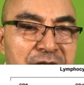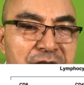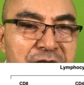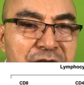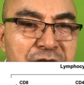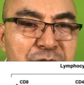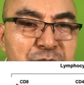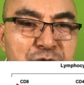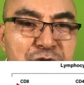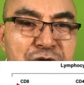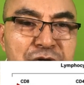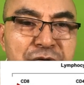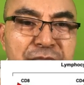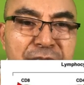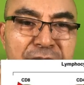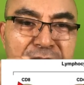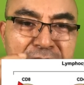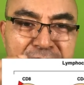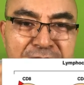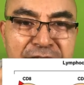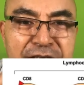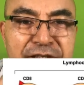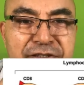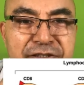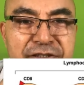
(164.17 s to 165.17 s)
immune
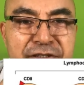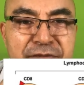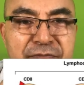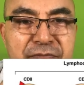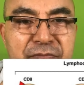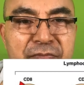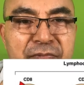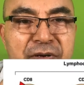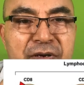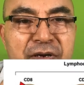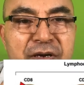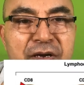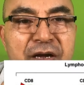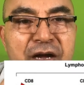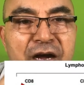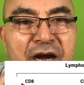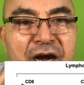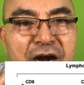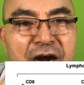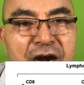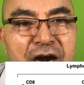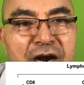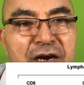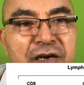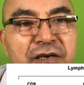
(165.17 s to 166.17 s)
mechanism
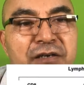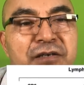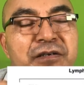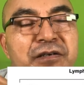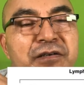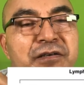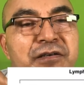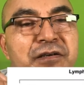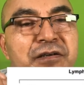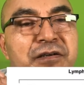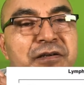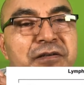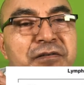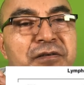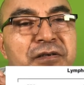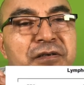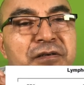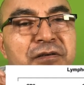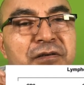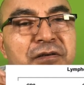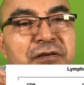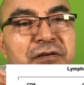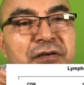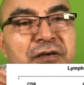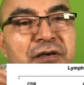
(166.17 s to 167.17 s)
are
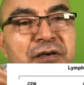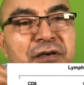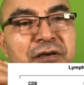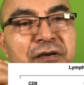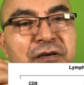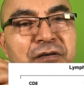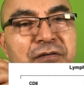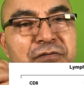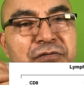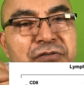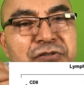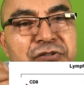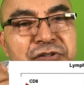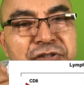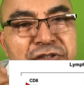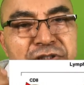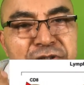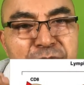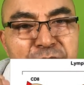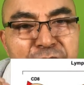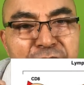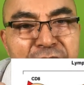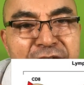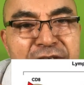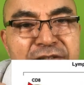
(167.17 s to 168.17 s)

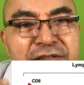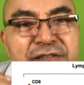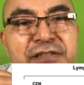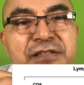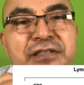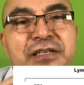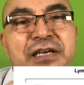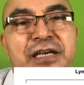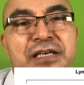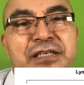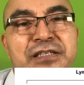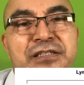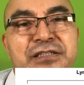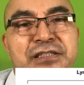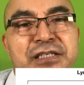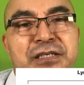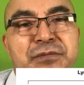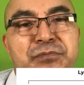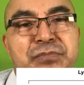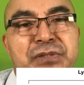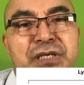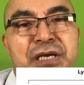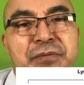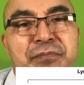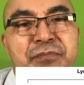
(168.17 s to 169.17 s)
stimulated, at the
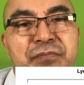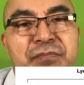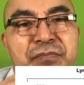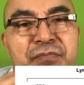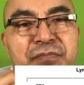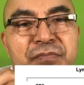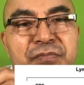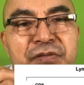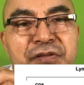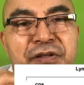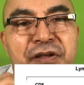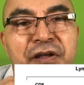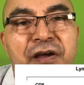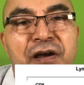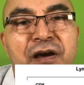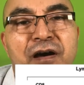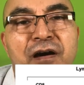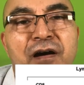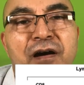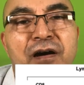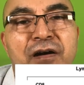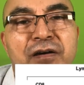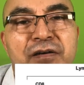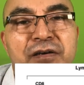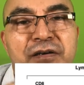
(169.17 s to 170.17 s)
same time they
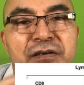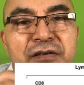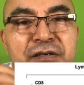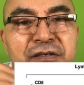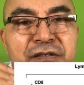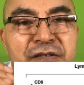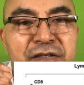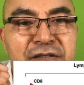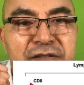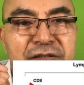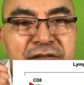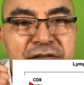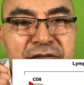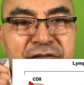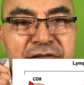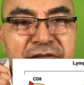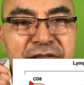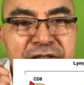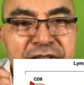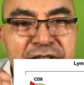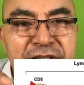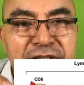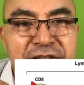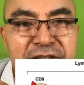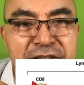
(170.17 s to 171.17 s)
are
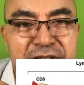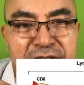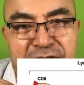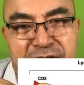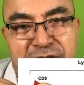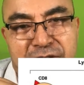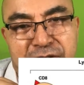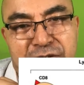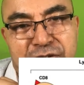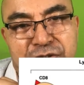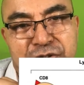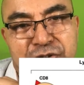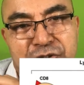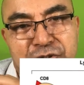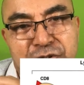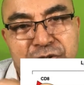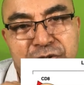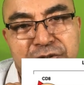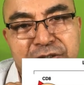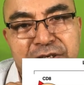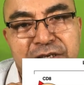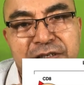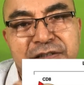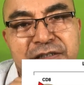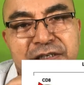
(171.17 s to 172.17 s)
created so
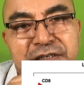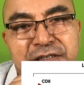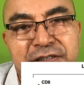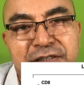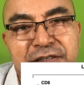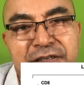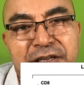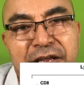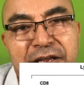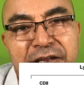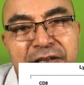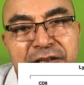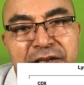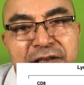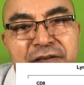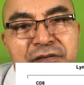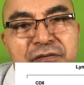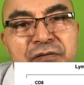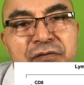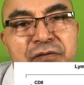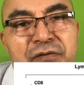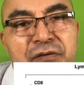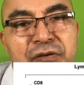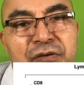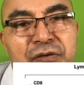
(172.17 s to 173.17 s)
that they
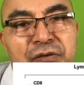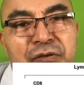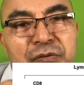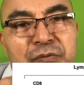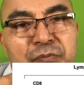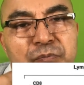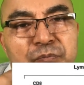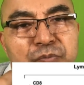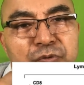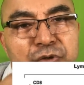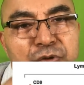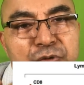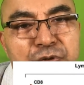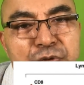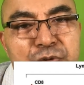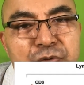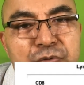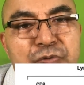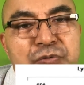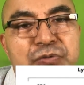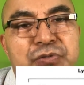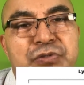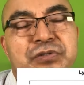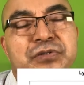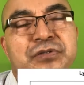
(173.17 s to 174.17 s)
can
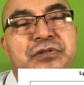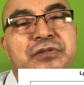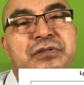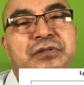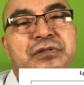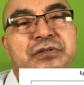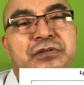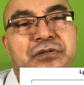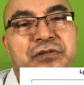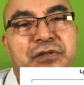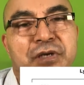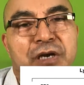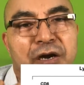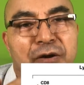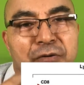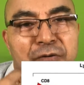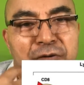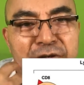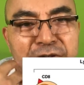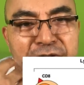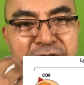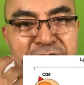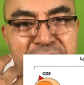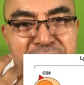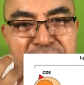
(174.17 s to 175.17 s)
produce
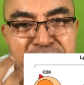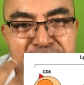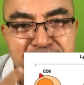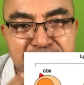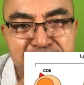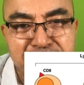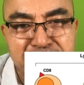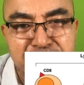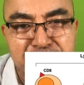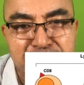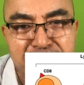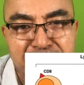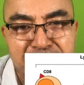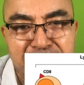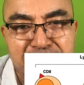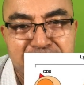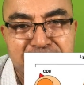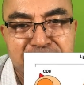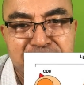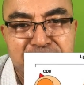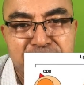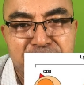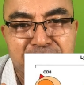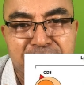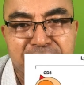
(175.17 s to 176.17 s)
our defense
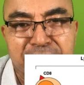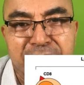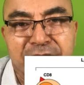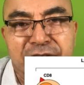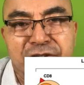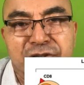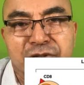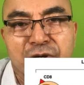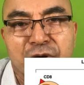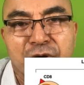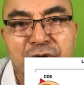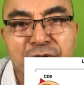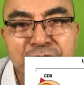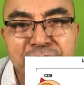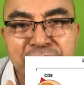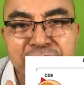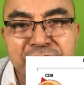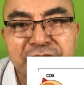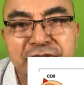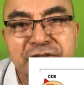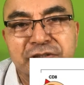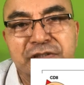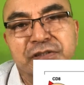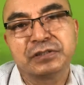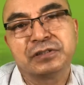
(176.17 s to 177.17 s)
mechanism against all
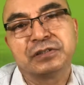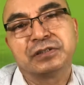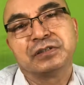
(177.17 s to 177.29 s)
these